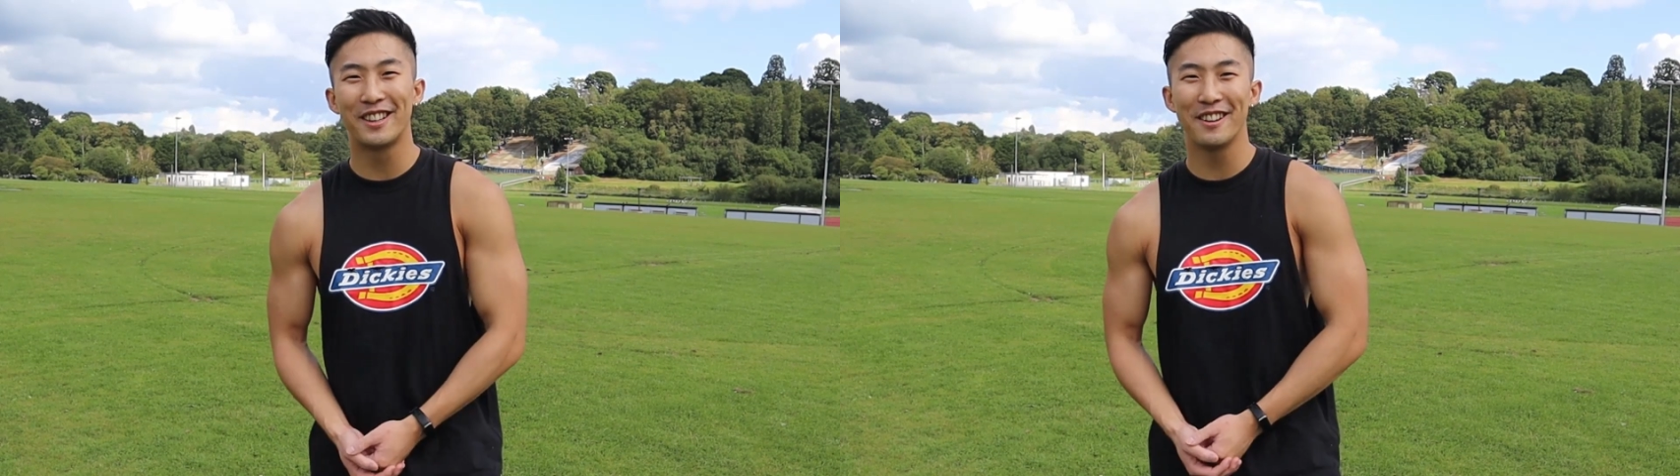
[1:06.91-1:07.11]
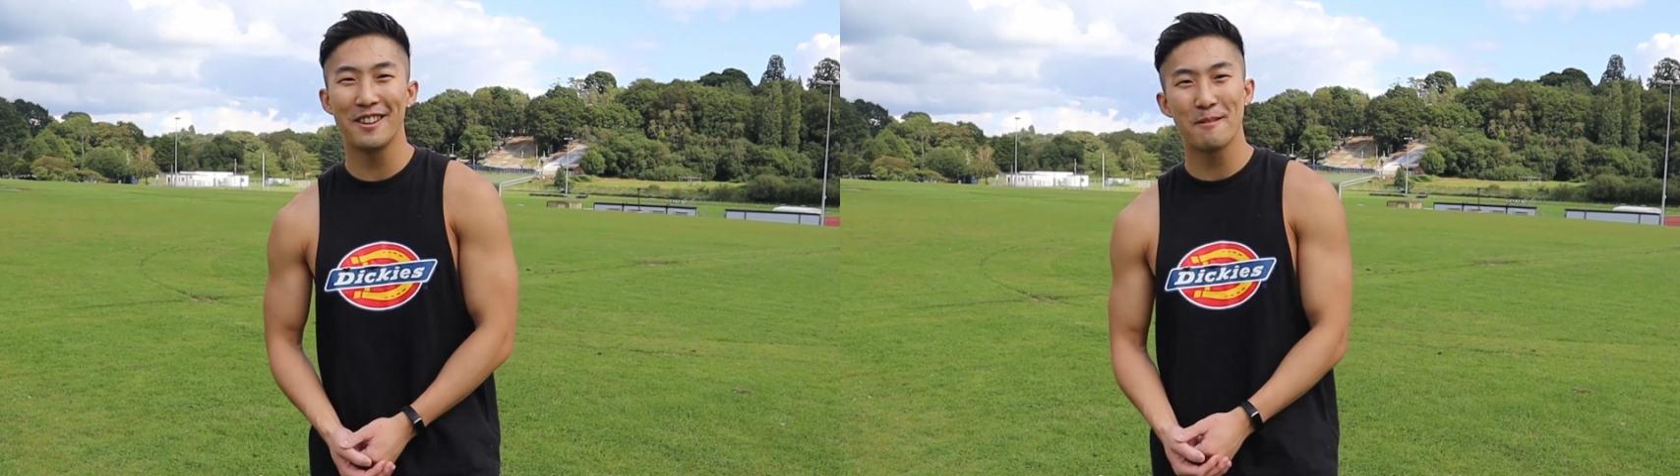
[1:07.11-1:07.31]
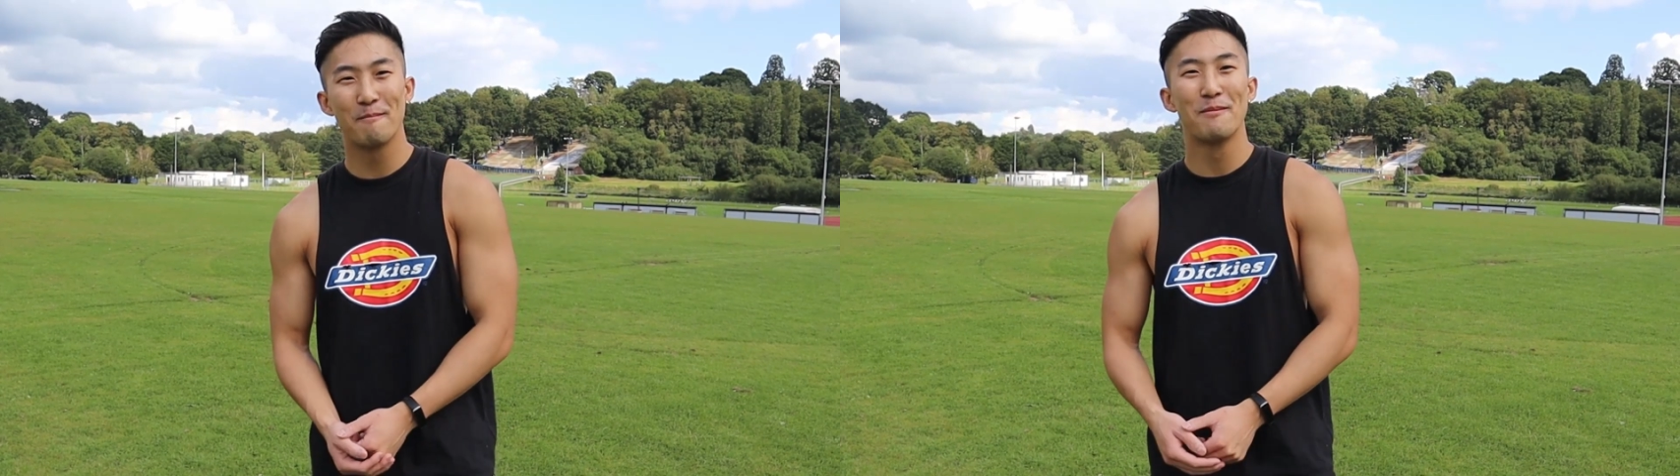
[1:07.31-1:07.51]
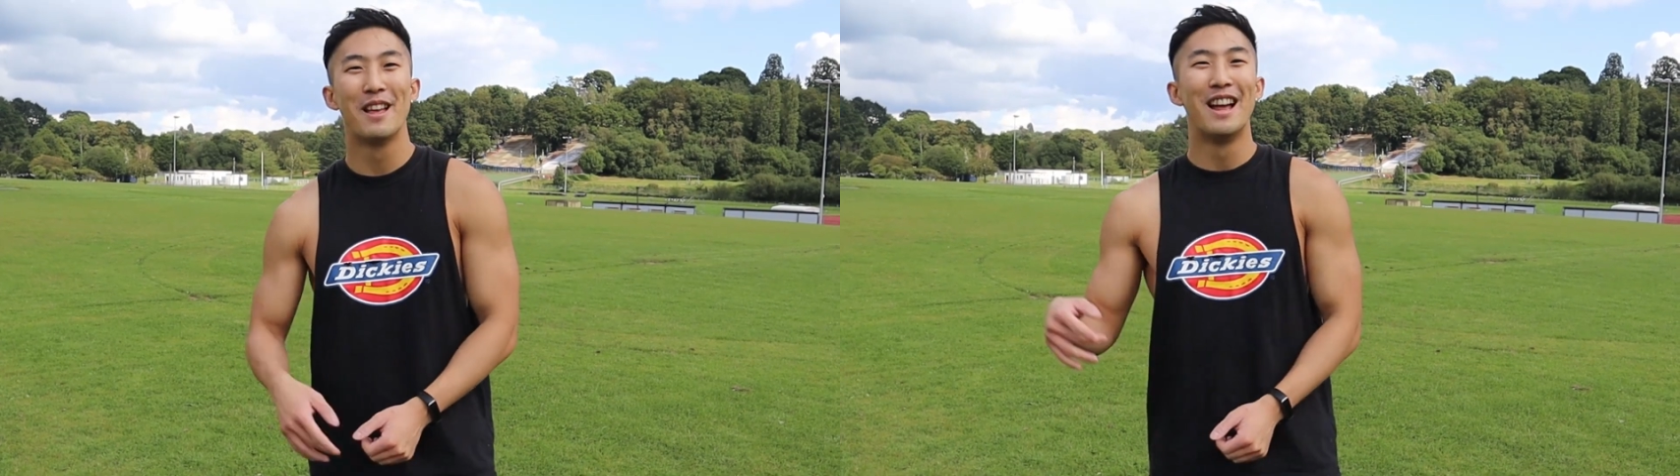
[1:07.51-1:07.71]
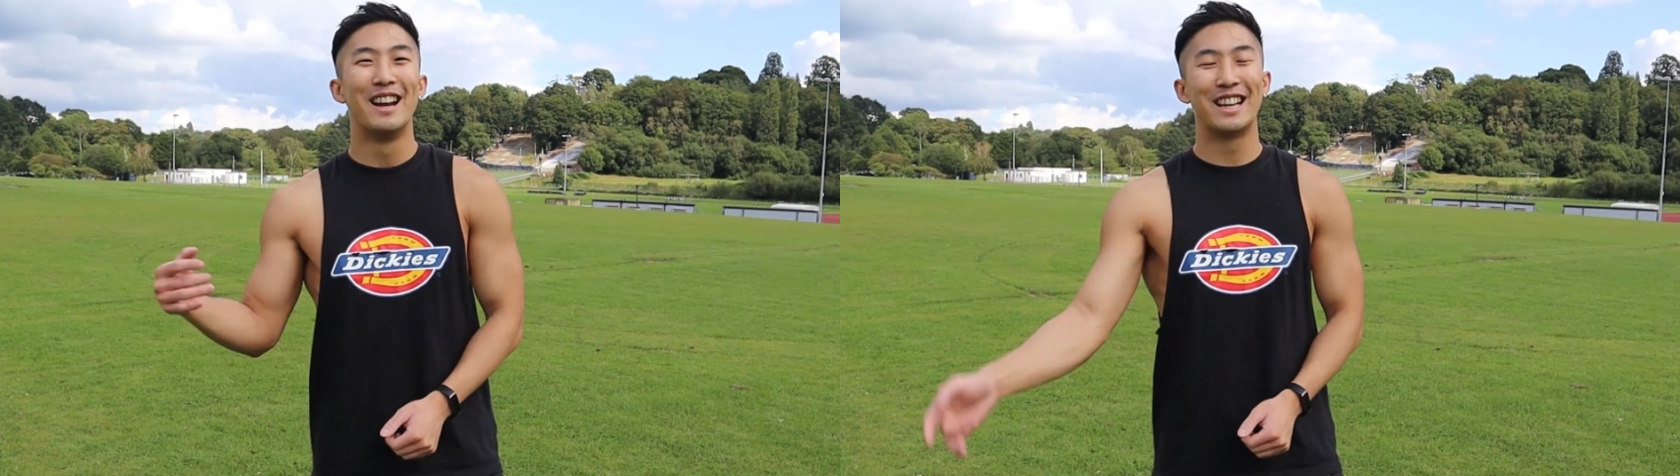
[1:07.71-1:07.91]
ado,
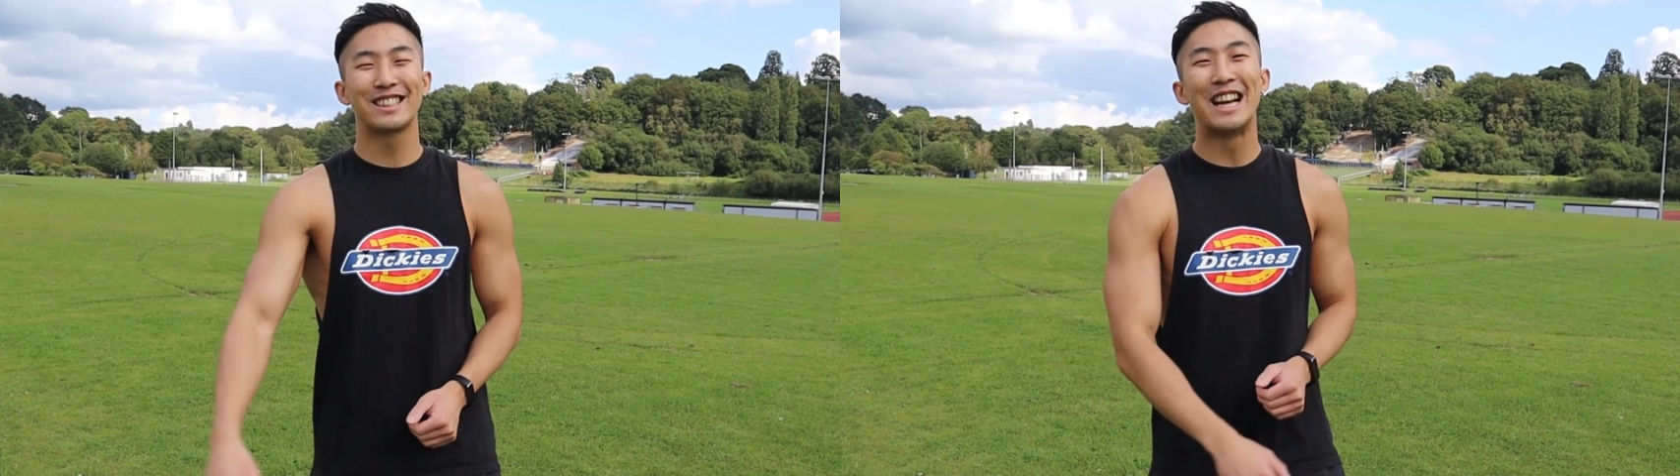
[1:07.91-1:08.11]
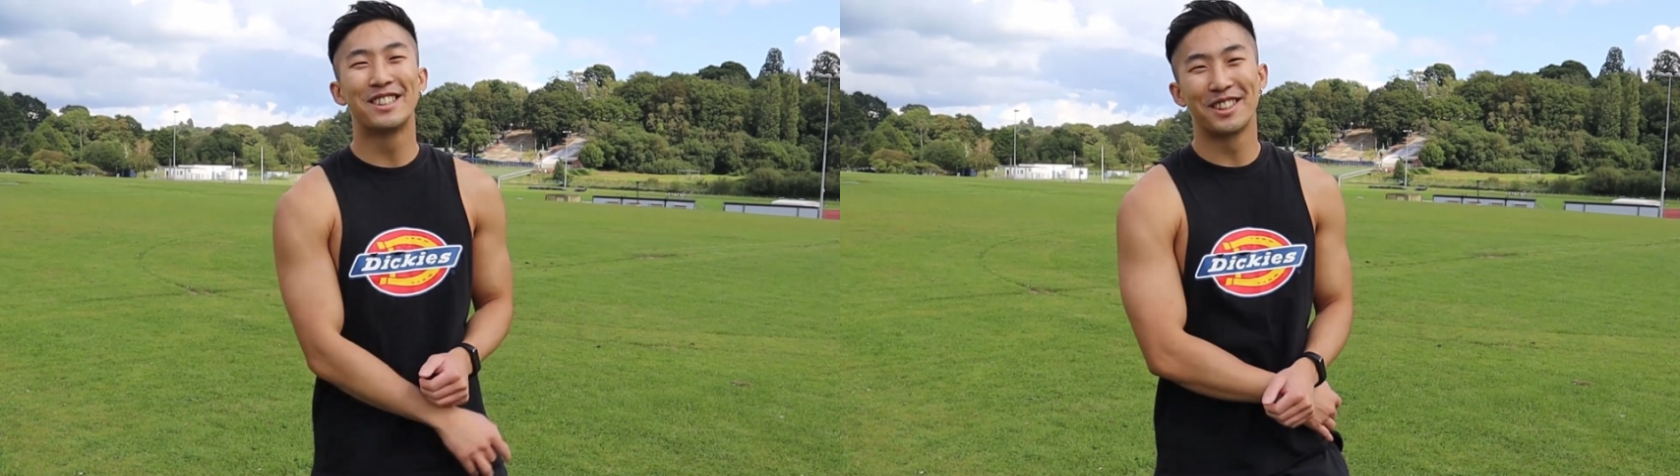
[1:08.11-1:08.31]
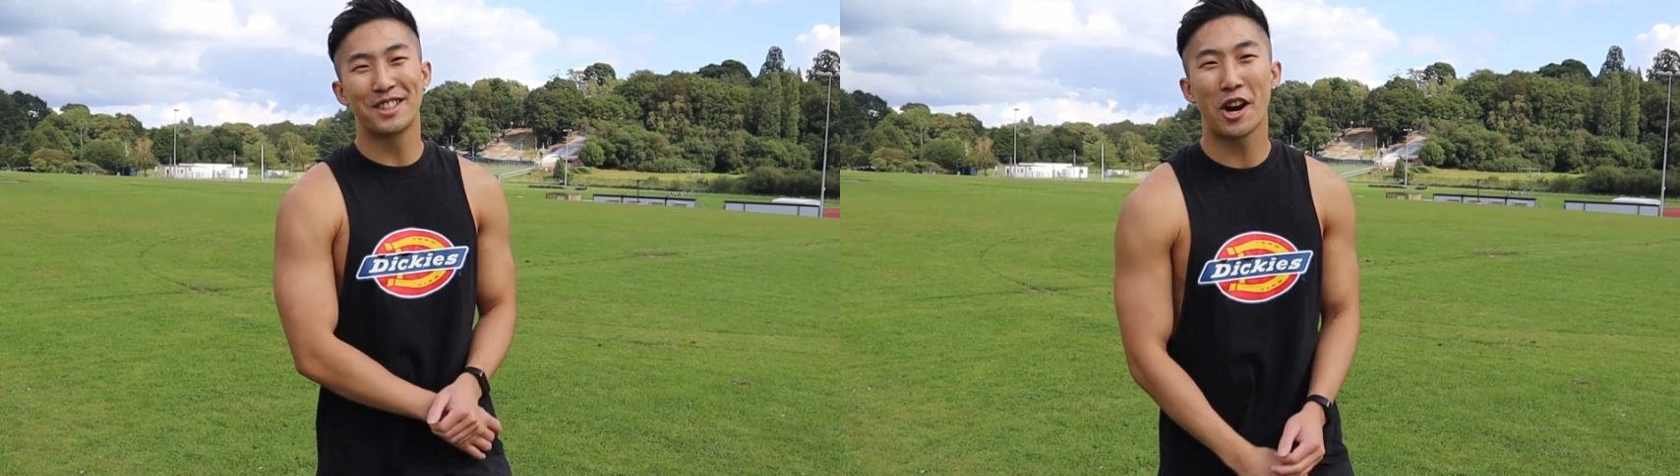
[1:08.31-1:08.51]
let's get into the